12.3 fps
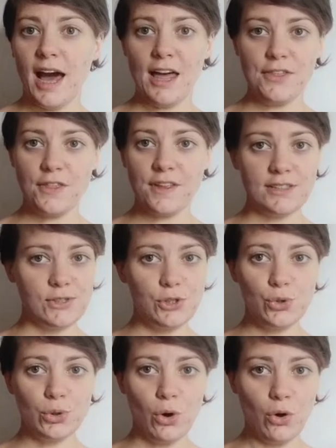I think
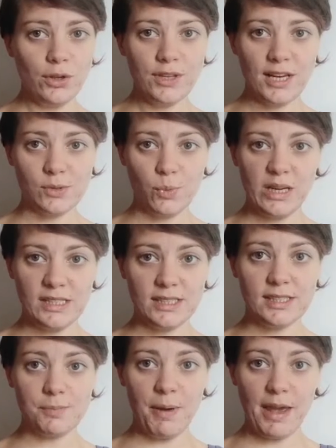that's too long. That's
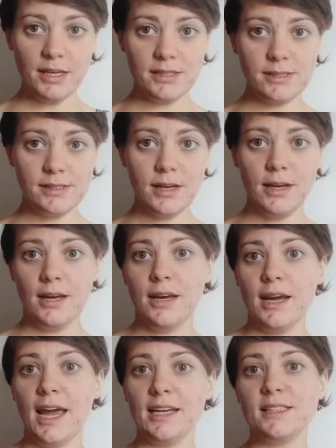wasted space.
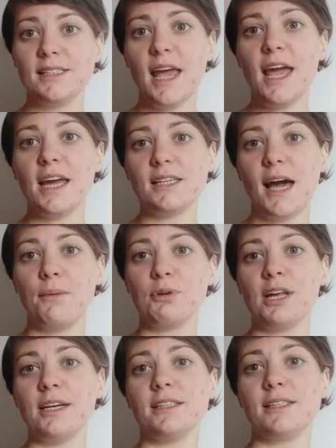Instead, I
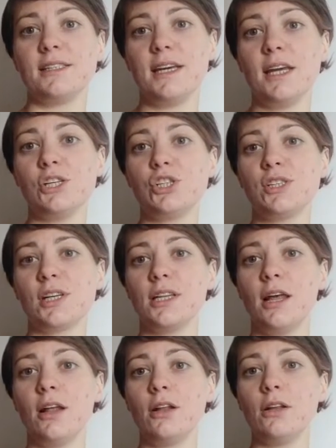would like to see just a
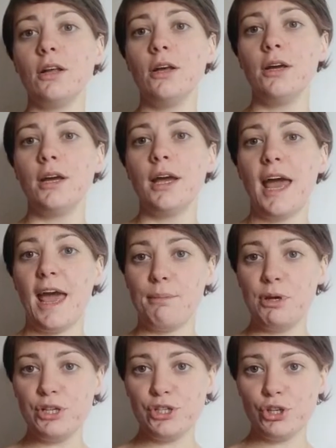little
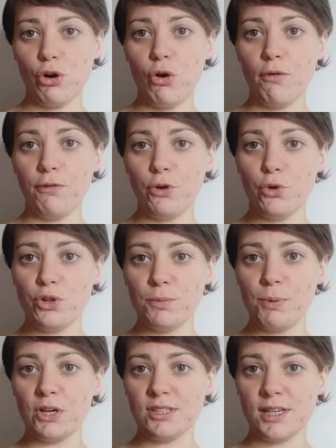image of who
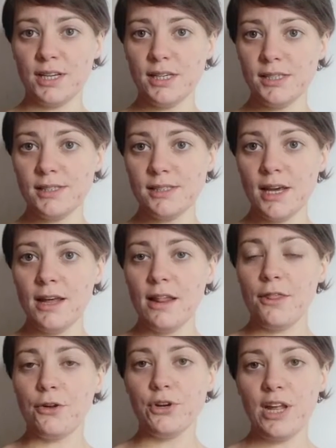the person is,
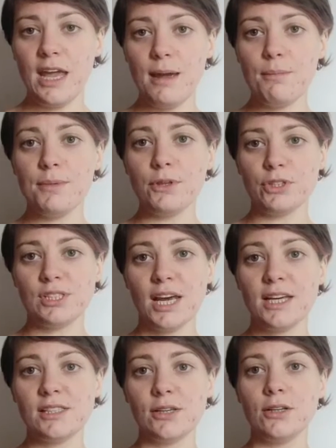their name, their
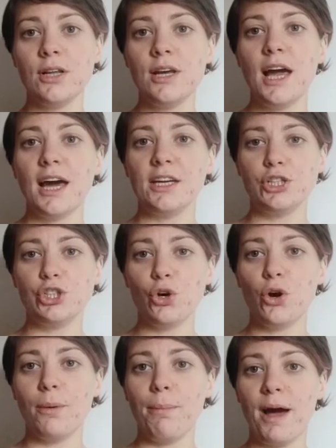title, and a
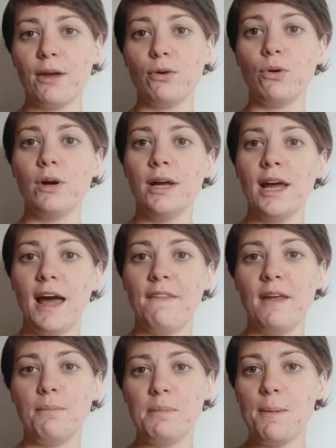short bio,
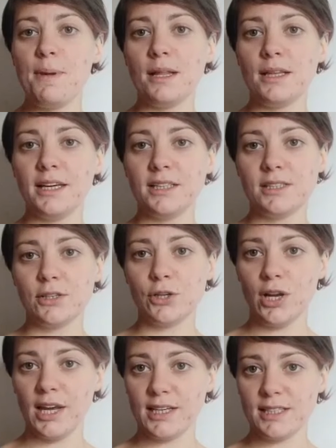and then maybe a link to
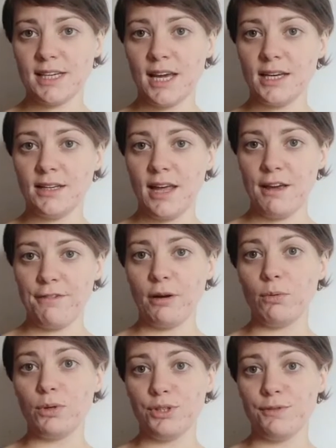their LinkedIn if
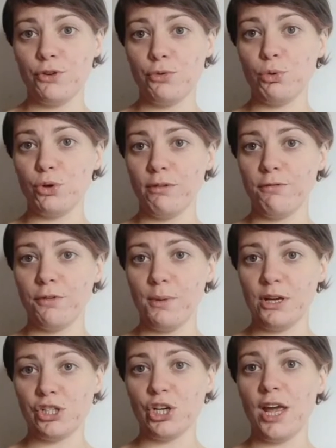I want to view more
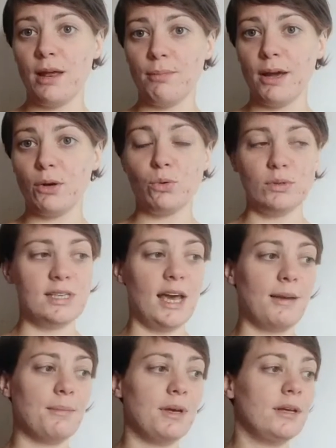information in my own
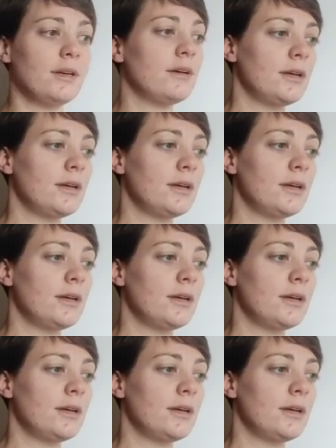time.